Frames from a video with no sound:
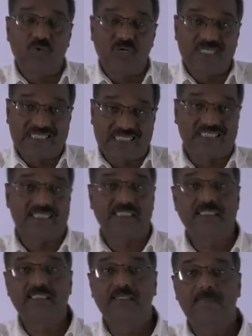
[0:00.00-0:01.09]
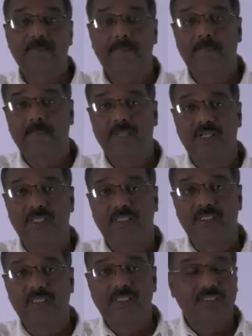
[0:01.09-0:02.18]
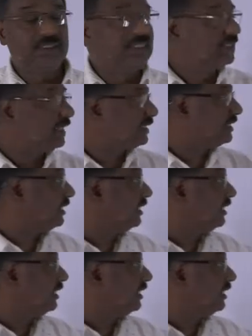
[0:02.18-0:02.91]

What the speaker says: our discussions, these sets